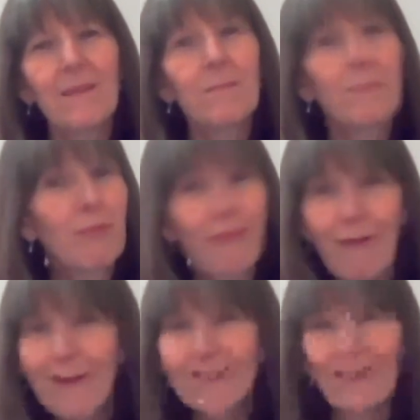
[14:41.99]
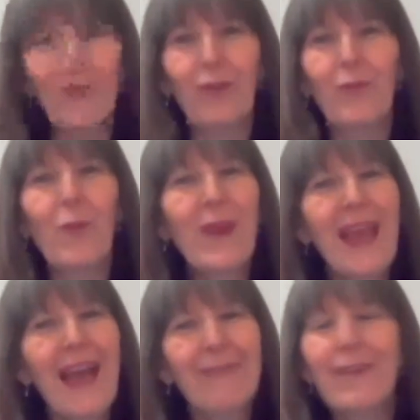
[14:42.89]
But praise God, we
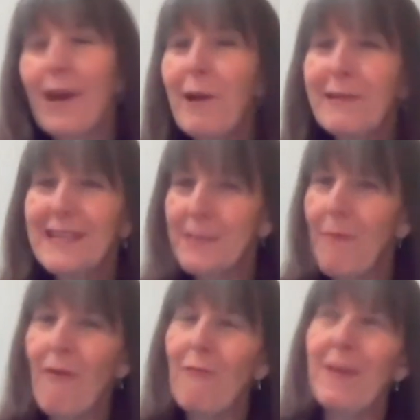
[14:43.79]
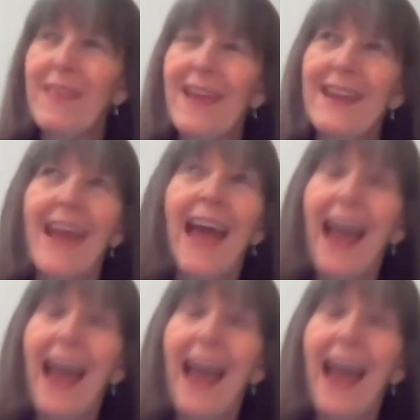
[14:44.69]
have the Holy Spirit within,